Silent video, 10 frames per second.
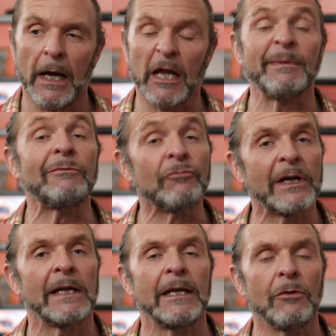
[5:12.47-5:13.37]
and I've been
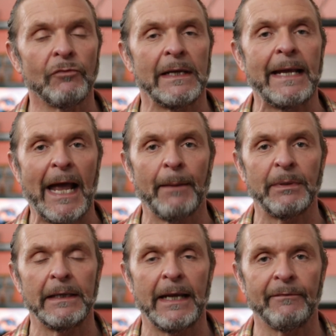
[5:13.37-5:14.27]
really, really
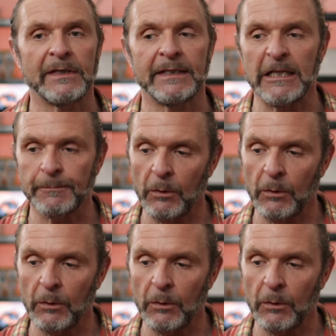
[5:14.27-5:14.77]
happy in it ever since.